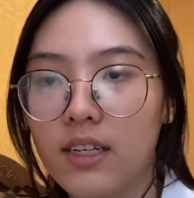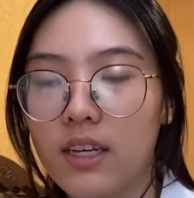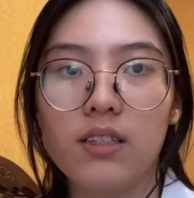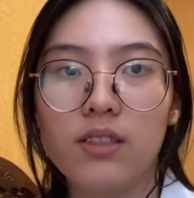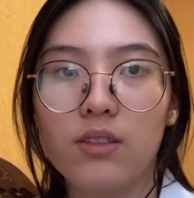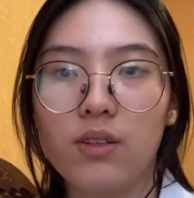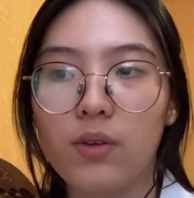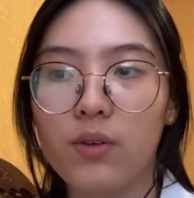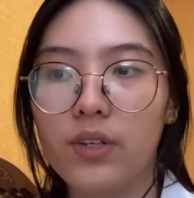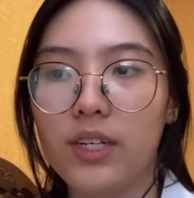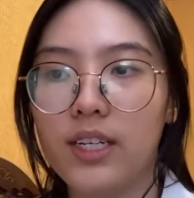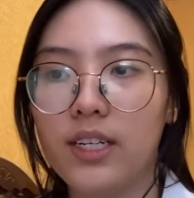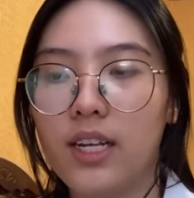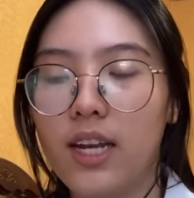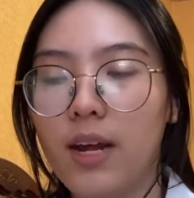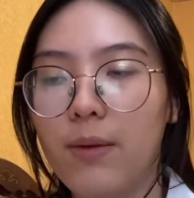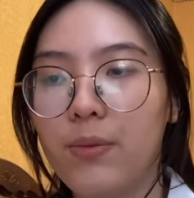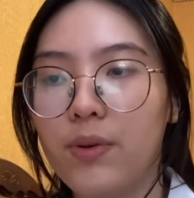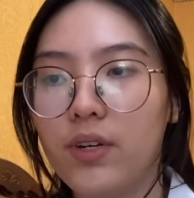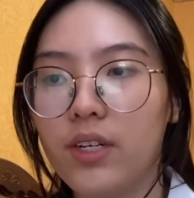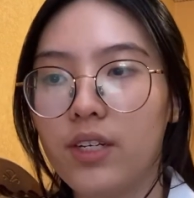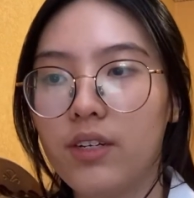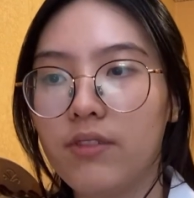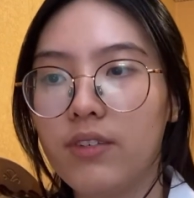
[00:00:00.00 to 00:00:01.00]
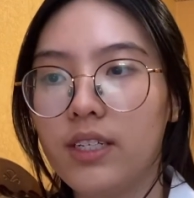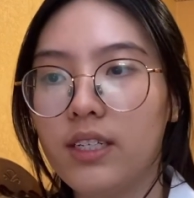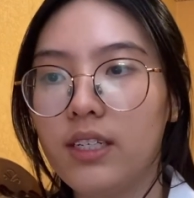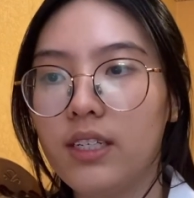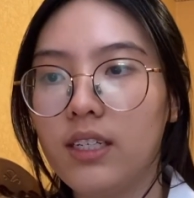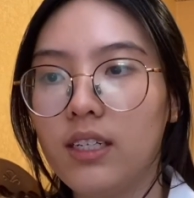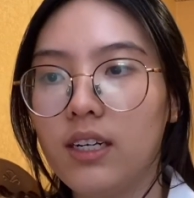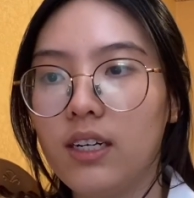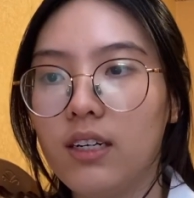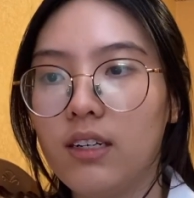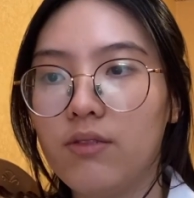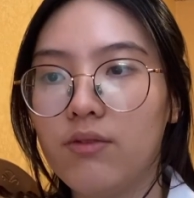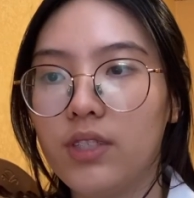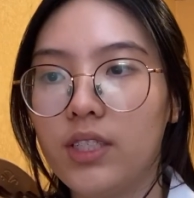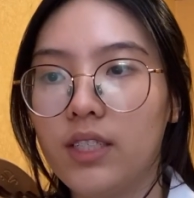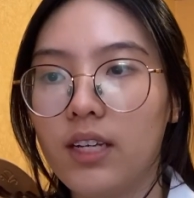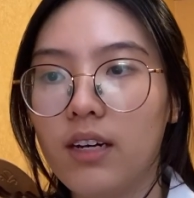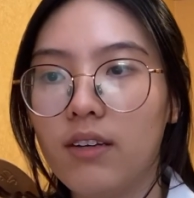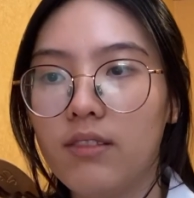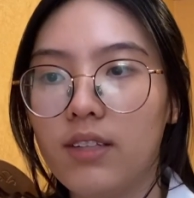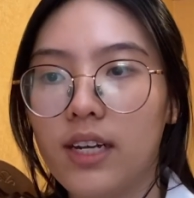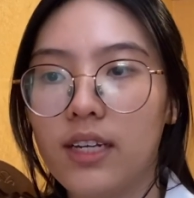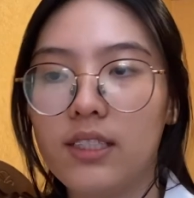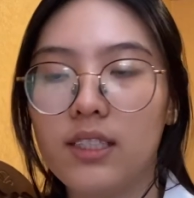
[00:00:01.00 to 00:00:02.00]
So in the laboratory
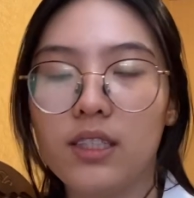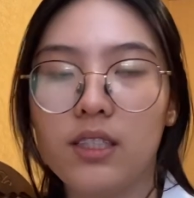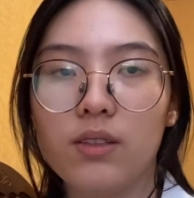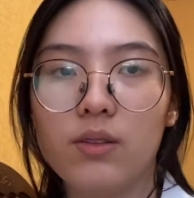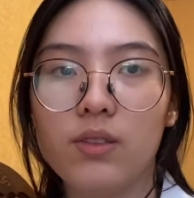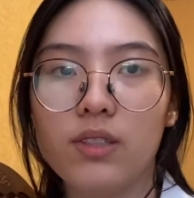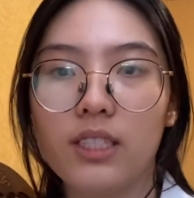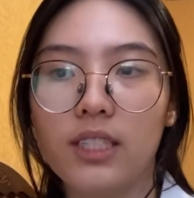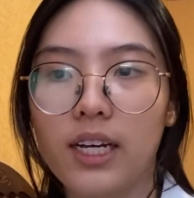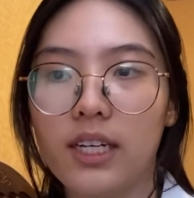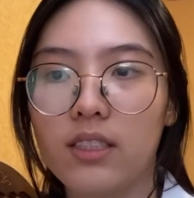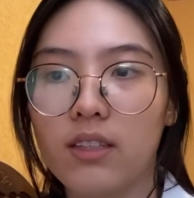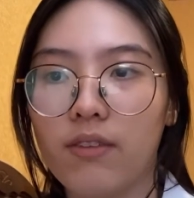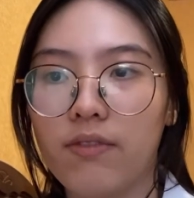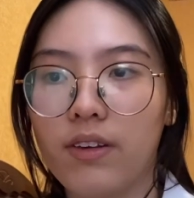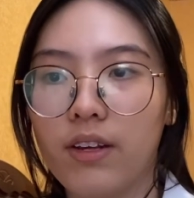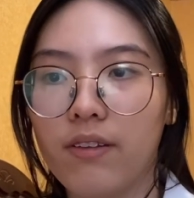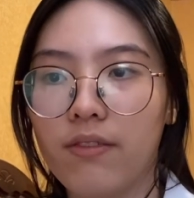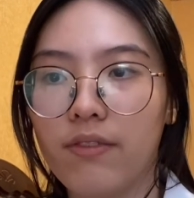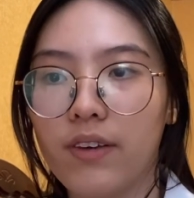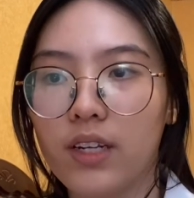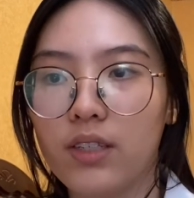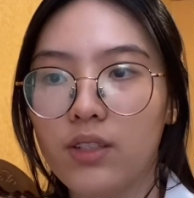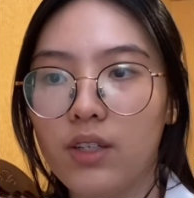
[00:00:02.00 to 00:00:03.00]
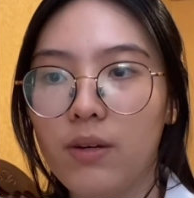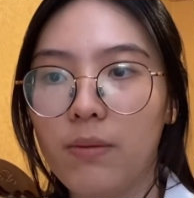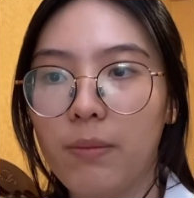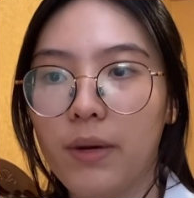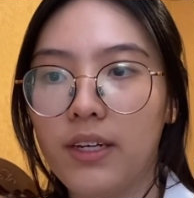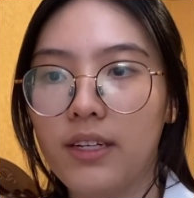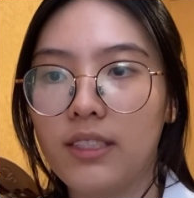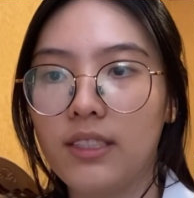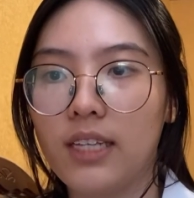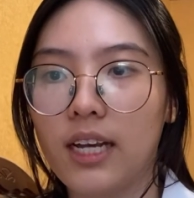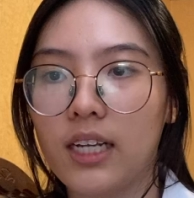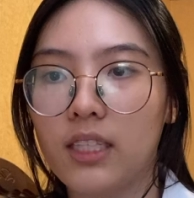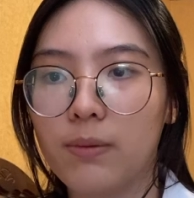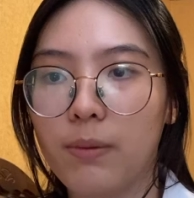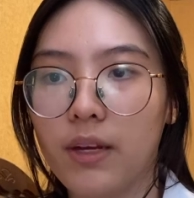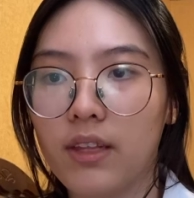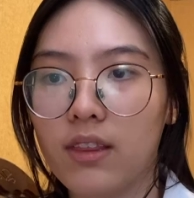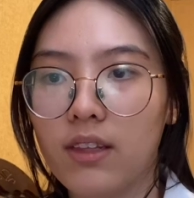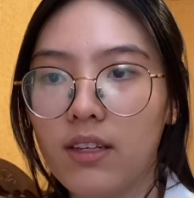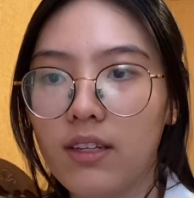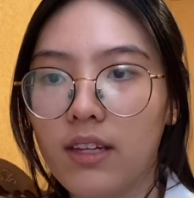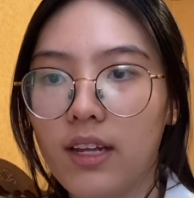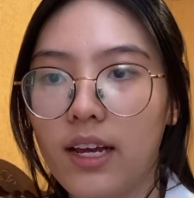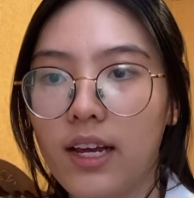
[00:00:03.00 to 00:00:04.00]
result, there's still signs of infection, but it's
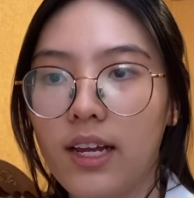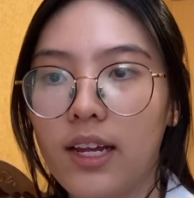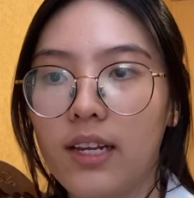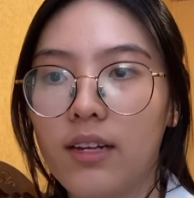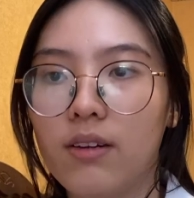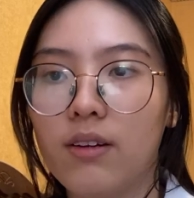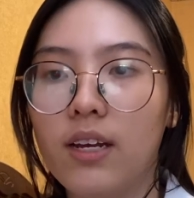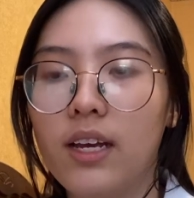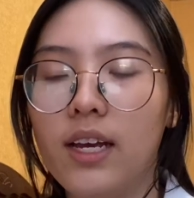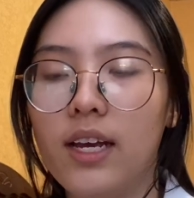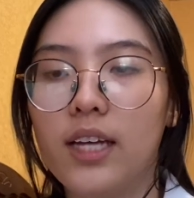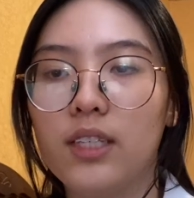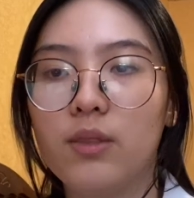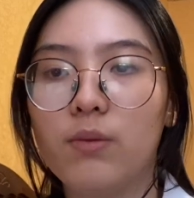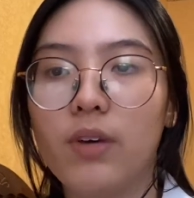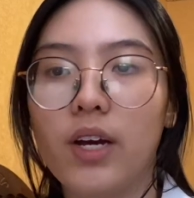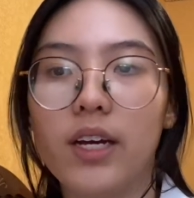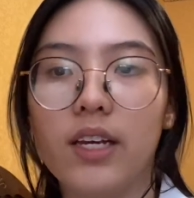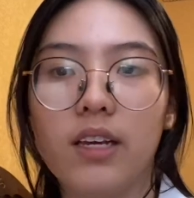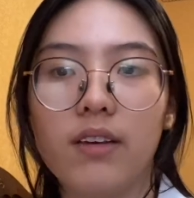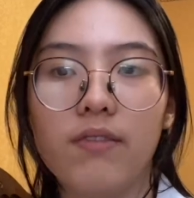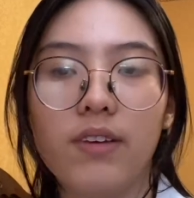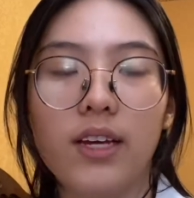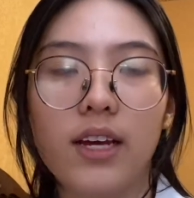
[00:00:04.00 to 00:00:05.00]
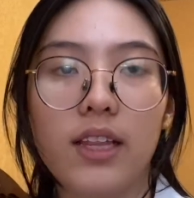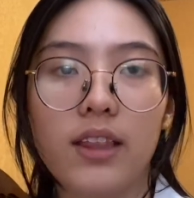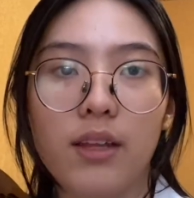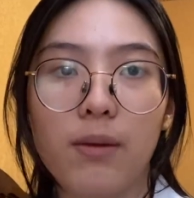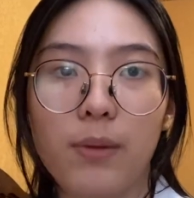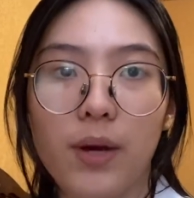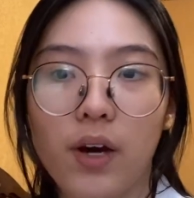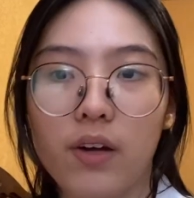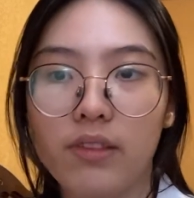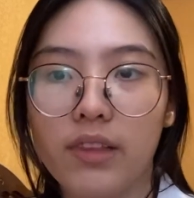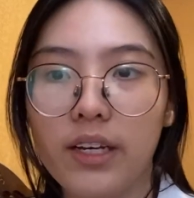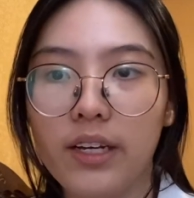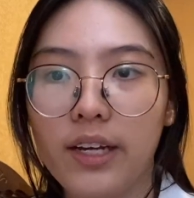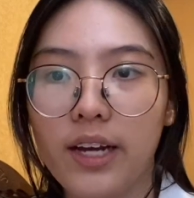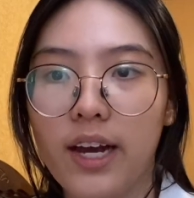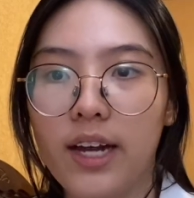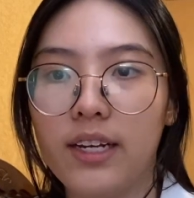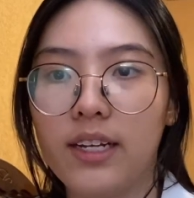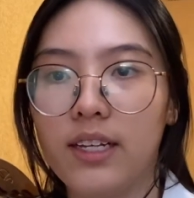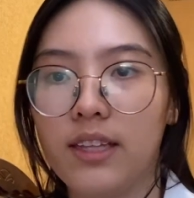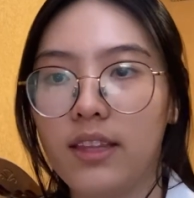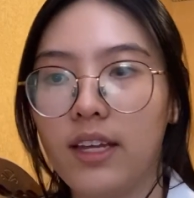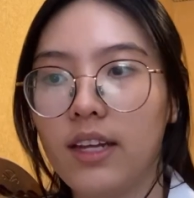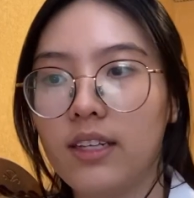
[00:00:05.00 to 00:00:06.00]
expected, and as we are giving antibiotic
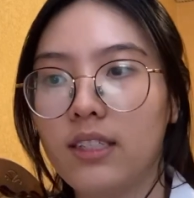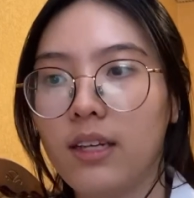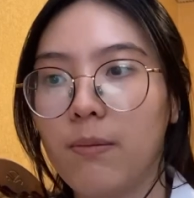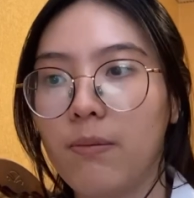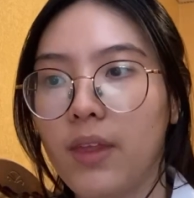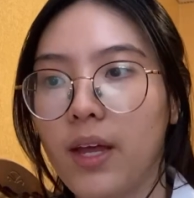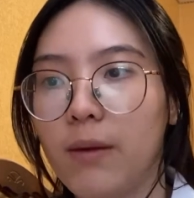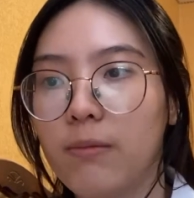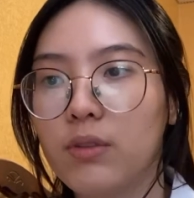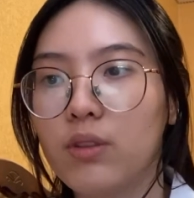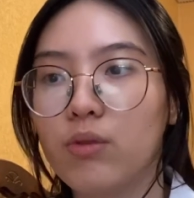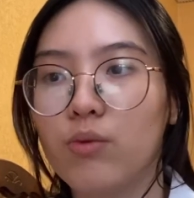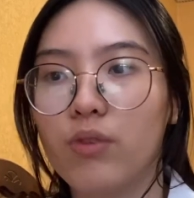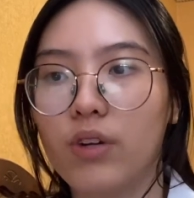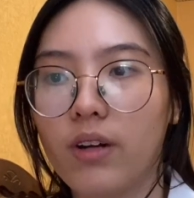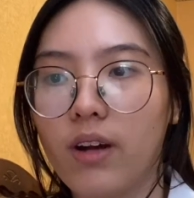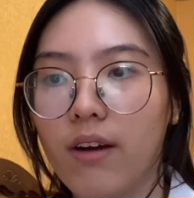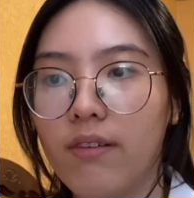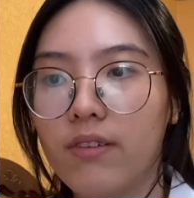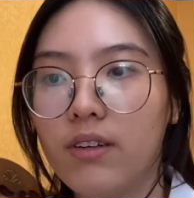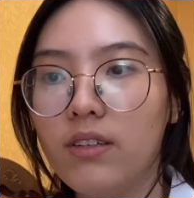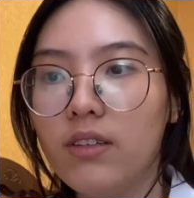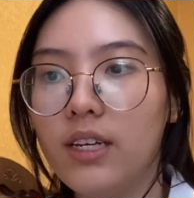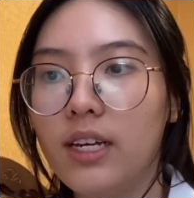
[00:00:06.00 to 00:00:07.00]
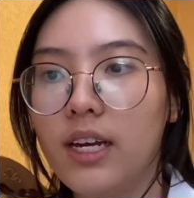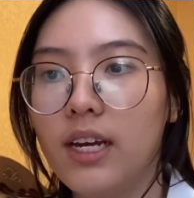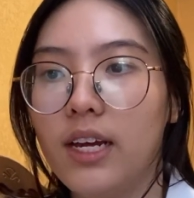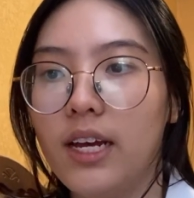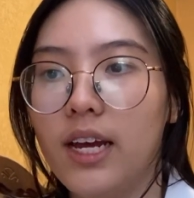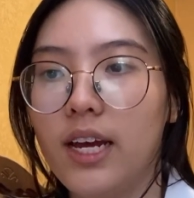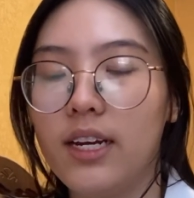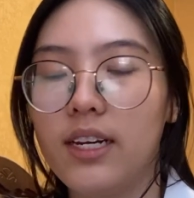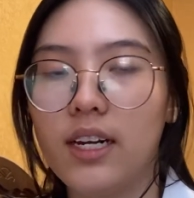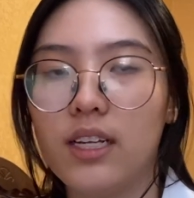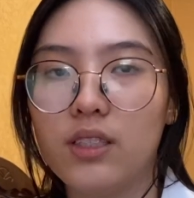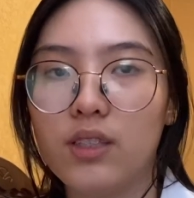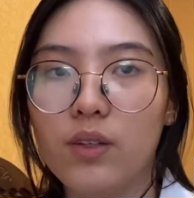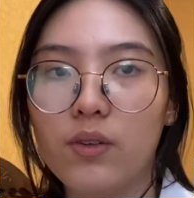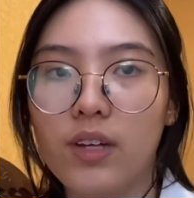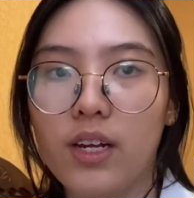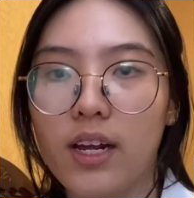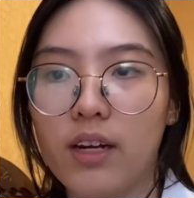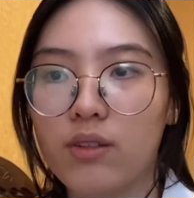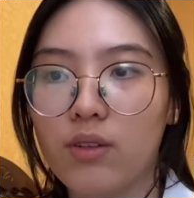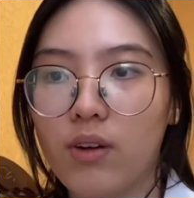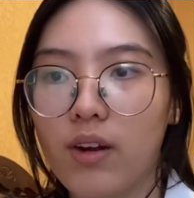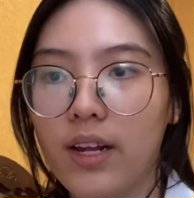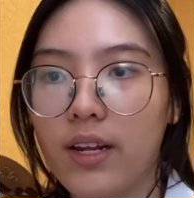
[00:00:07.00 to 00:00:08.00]
and it takes some time to recover, and there's no
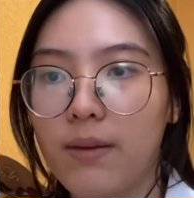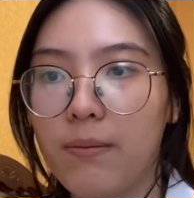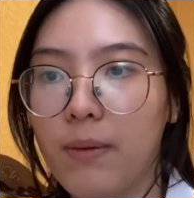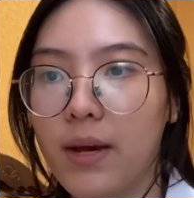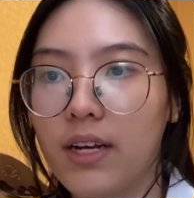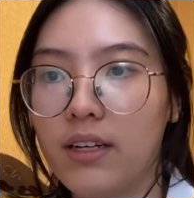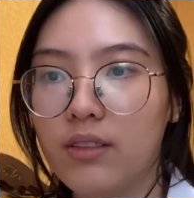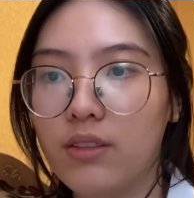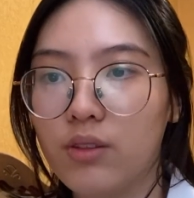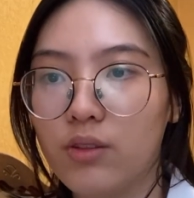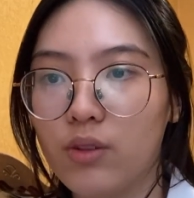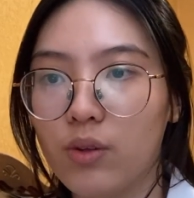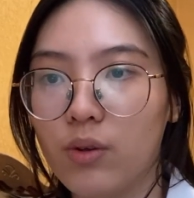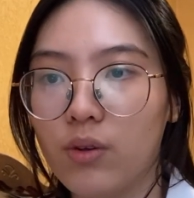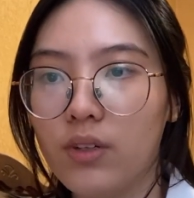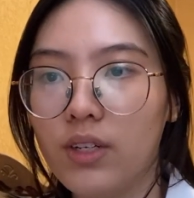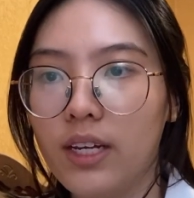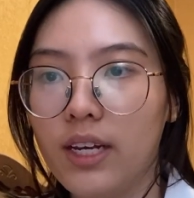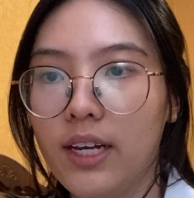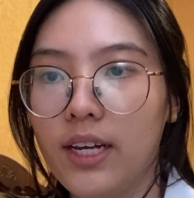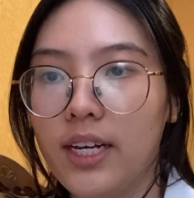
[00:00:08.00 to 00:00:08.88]
electrolyte imbalance shown.